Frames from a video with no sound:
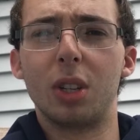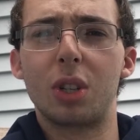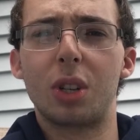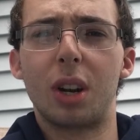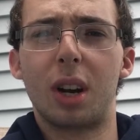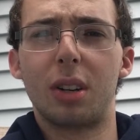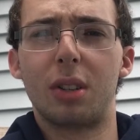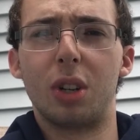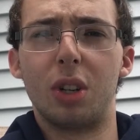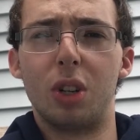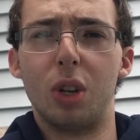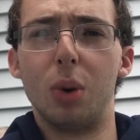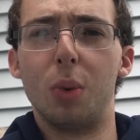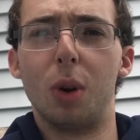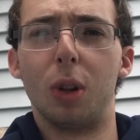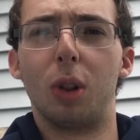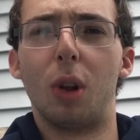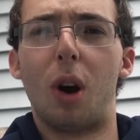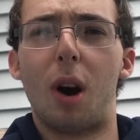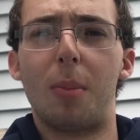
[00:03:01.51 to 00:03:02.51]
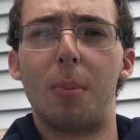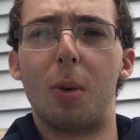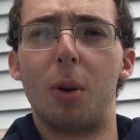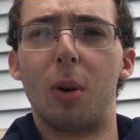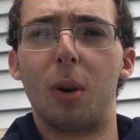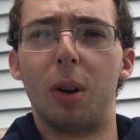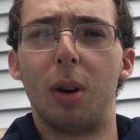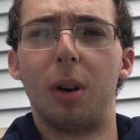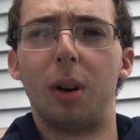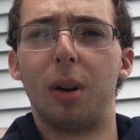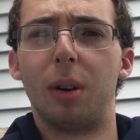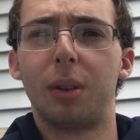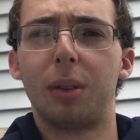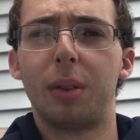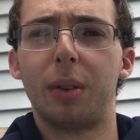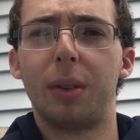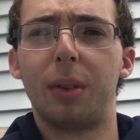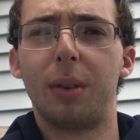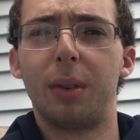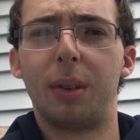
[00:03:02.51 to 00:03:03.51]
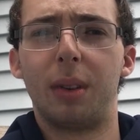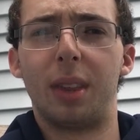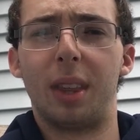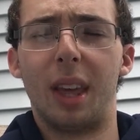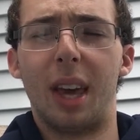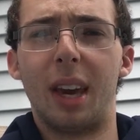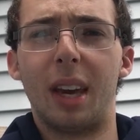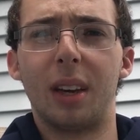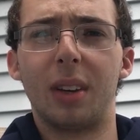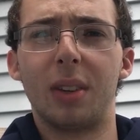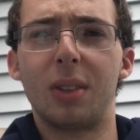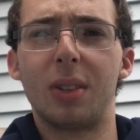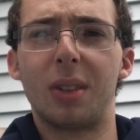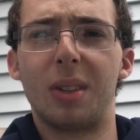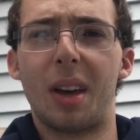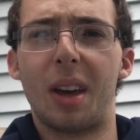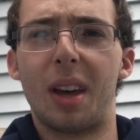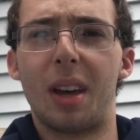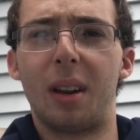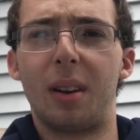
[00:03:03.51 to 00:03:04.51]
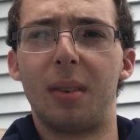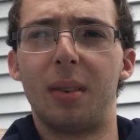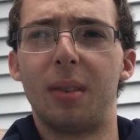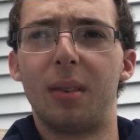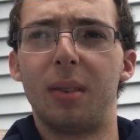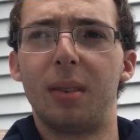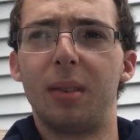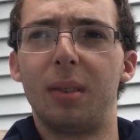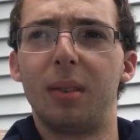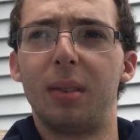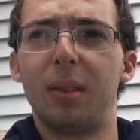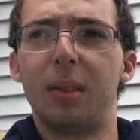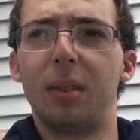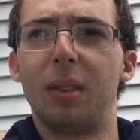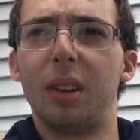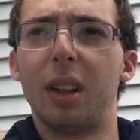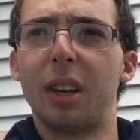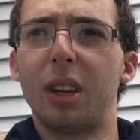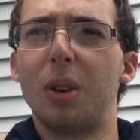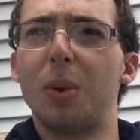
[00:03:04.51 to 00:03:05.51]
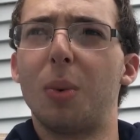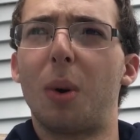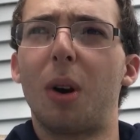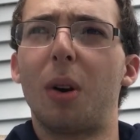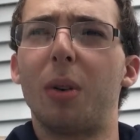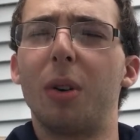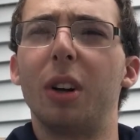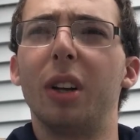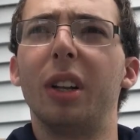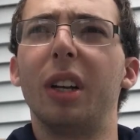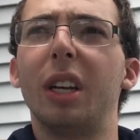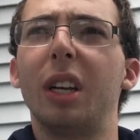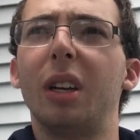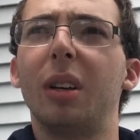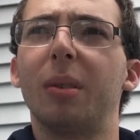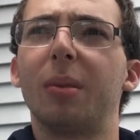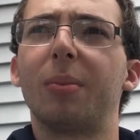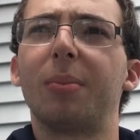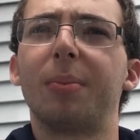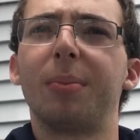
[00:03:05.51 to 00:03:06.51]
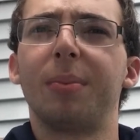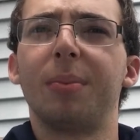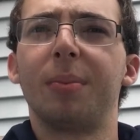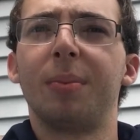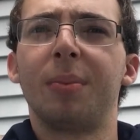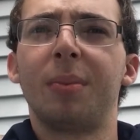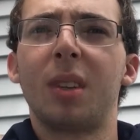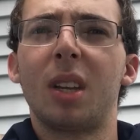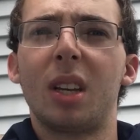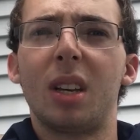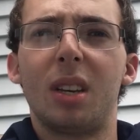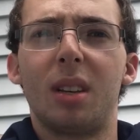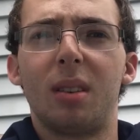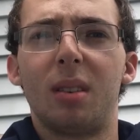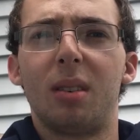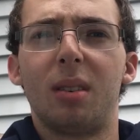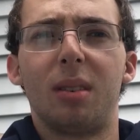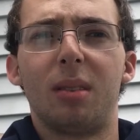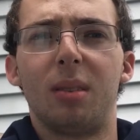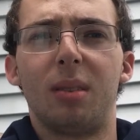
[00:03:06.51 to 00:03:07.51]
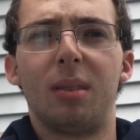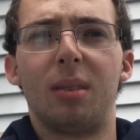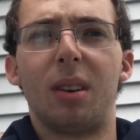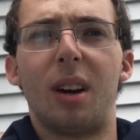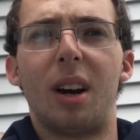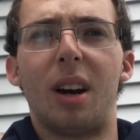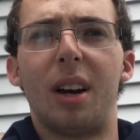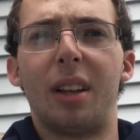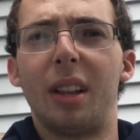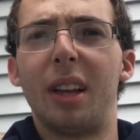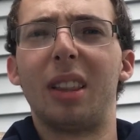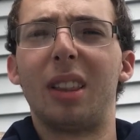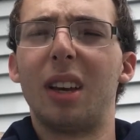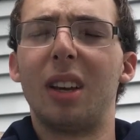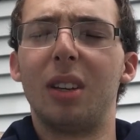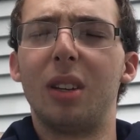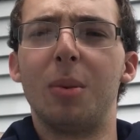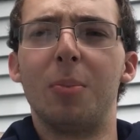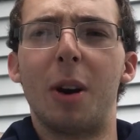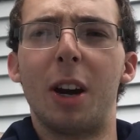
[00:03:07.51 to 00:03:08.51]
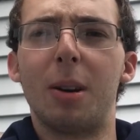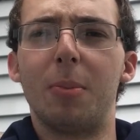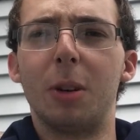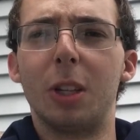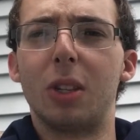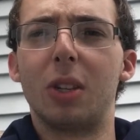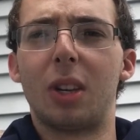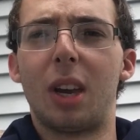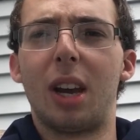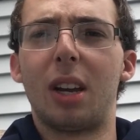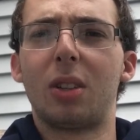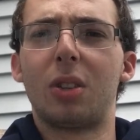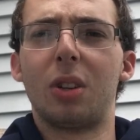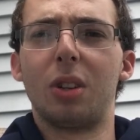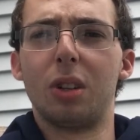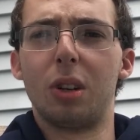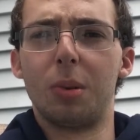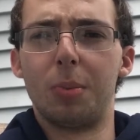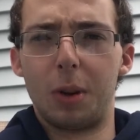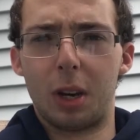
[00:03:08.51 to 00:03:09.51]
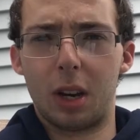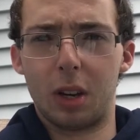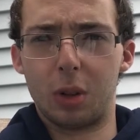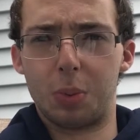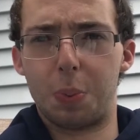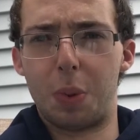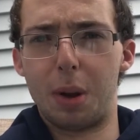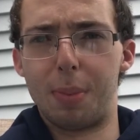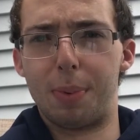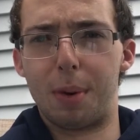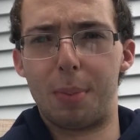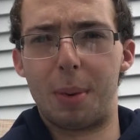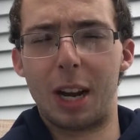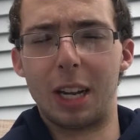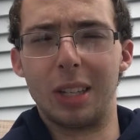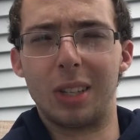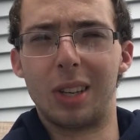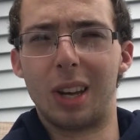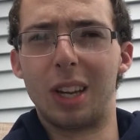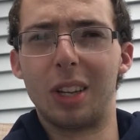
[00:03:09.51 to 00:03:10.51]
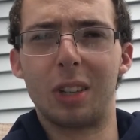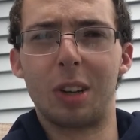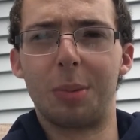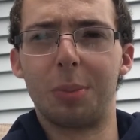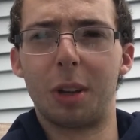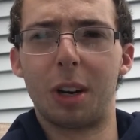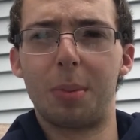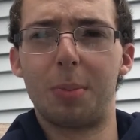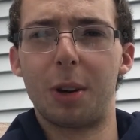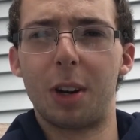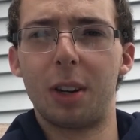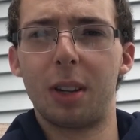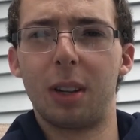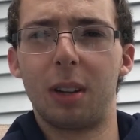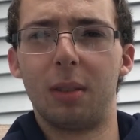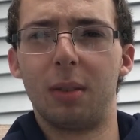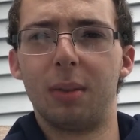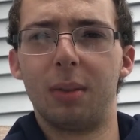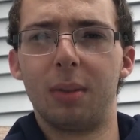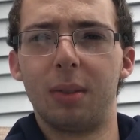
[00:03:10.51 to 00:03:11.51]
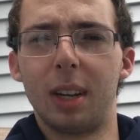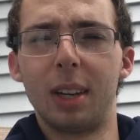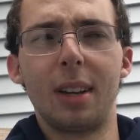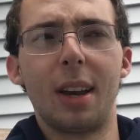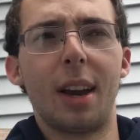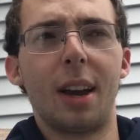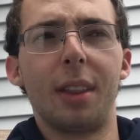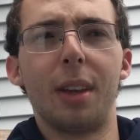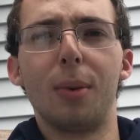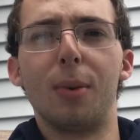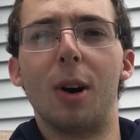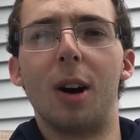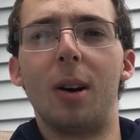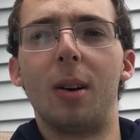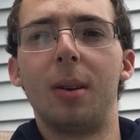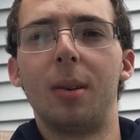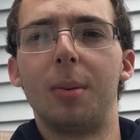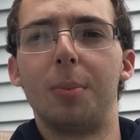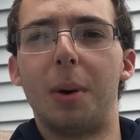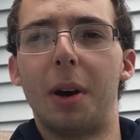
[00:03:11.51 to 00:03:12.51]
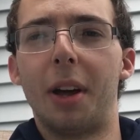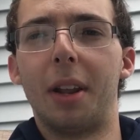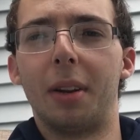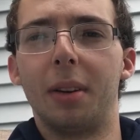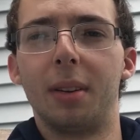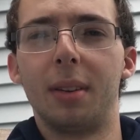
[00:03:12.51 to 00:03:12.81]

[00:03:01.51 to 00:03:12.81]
start to do a lot more things that, like, you weren't really like, that you might have been scared to do because people might say something about it. And yeah, they will, but